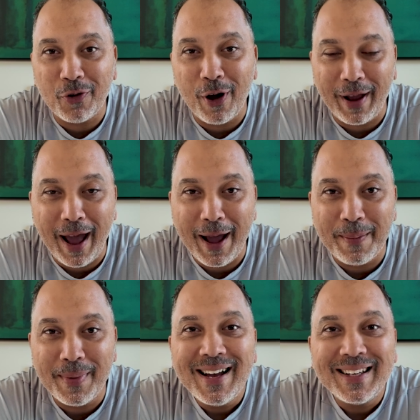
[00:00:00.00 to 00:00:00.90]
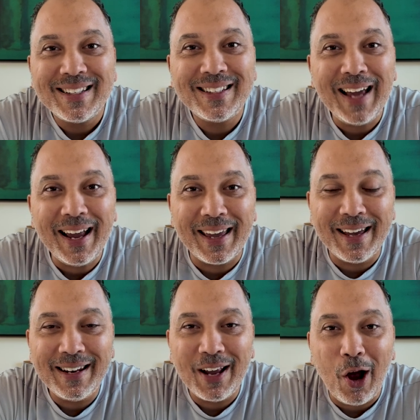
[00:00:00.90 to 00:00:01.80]
draw game.
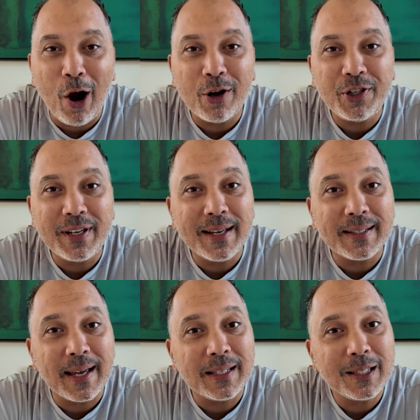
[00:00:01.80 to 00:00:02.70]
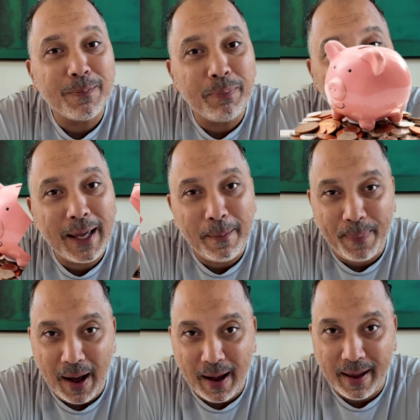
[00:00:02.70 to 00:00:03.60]
Second, Archie is a split
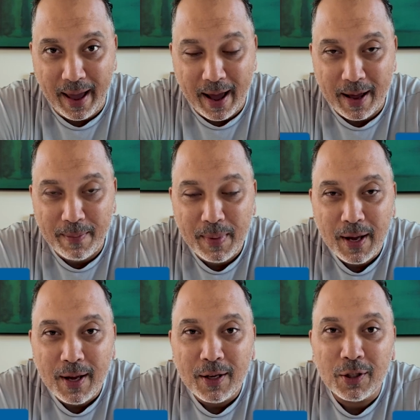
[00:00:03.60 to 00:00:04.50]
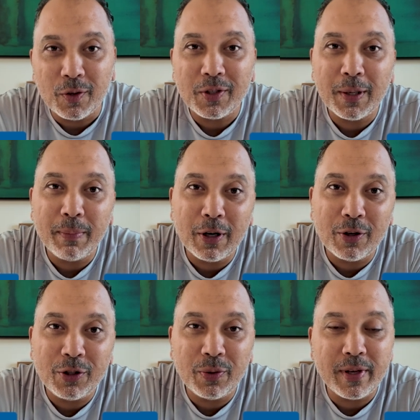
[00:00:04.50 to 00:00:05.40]
pot game. So
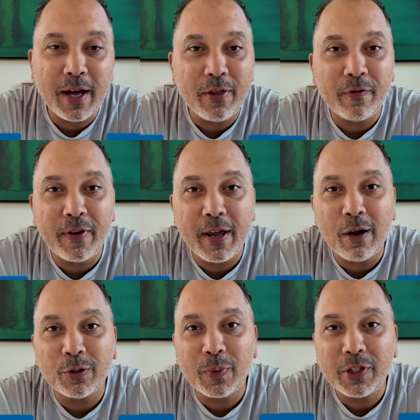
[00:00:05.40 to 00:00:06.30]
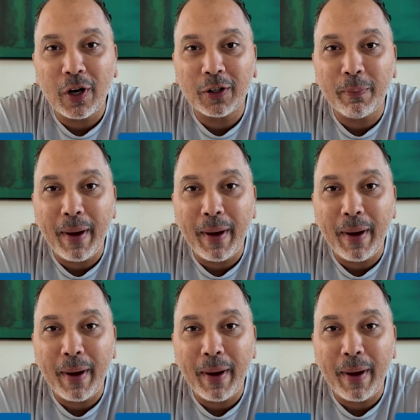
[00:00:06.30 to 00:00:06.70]
similar to the other videos we talked